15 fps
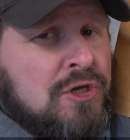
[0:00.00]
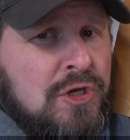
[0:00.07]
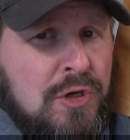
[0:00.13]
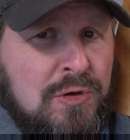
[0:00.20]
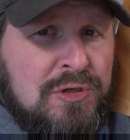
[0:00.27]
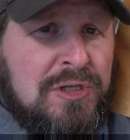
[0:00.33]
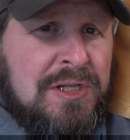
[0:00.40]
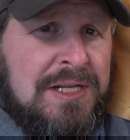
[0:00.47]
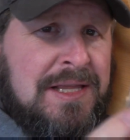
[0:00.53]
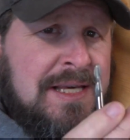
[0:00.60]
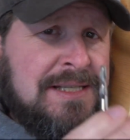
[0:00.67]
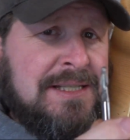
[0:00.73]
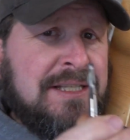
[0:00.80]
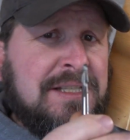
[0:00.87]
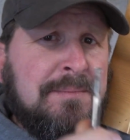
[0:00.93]
Usually
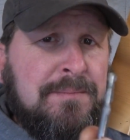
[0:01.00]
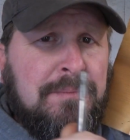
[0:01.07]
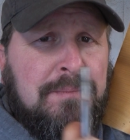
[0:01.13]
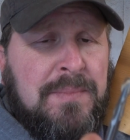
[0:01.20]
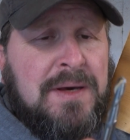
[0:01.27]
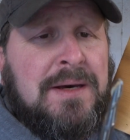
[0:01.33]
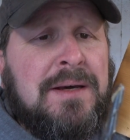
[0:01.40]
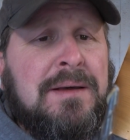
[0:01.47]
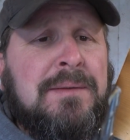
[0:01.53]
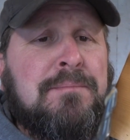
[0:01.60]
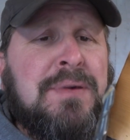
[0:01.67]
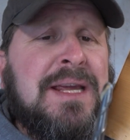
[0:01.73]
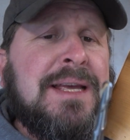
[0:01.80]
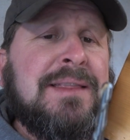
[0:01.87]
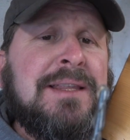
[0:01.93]
this is the
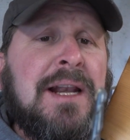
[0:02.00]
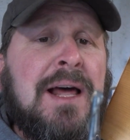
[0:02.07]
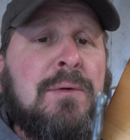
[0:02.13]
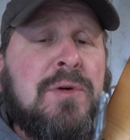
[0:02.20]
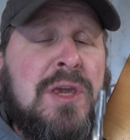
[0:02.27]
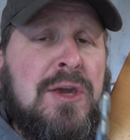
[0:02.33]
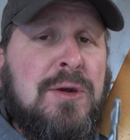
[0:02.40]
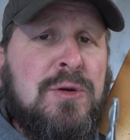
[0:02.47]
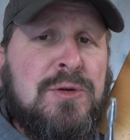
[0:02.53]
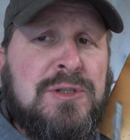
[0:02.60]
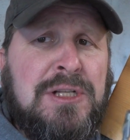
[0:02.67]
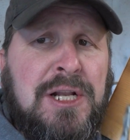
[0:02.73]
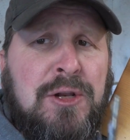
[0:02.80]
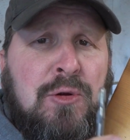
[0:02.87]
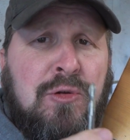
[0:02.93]
bit that I will use
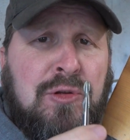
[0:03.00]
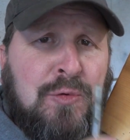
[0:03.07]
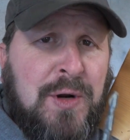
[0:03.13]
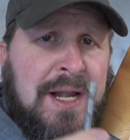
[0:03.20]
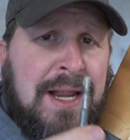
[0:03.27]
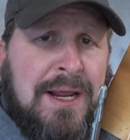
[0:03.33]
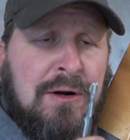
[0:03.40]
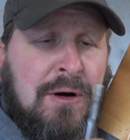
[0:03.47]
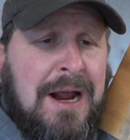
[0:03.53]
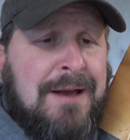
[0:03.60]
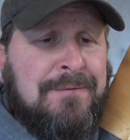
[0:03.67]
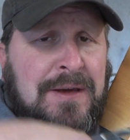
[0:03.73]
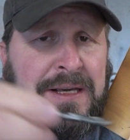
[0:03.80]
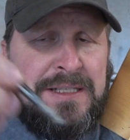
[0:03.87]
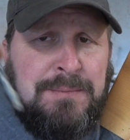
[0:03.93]
to do 3D
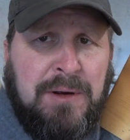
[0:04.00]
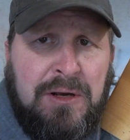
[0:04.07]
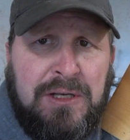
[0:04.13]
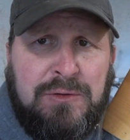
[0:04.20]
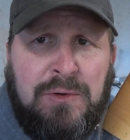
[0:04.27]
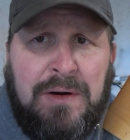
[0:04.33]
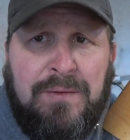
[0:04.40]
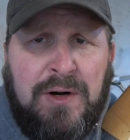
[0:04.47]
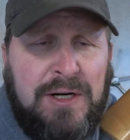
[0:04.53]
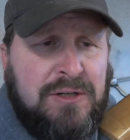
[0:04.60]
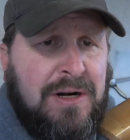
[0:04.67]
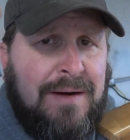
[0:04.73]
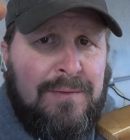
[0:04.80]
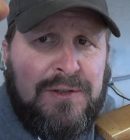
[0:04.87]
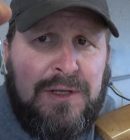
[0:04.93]
graphics, because whenever it
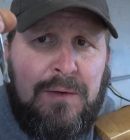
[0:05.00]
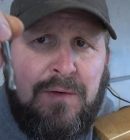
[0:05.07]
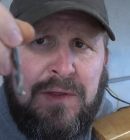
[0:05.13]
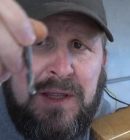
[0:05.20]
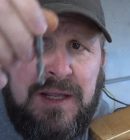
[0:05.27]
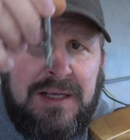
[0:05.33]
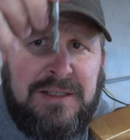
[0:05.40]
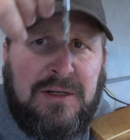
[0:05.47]
travels over things,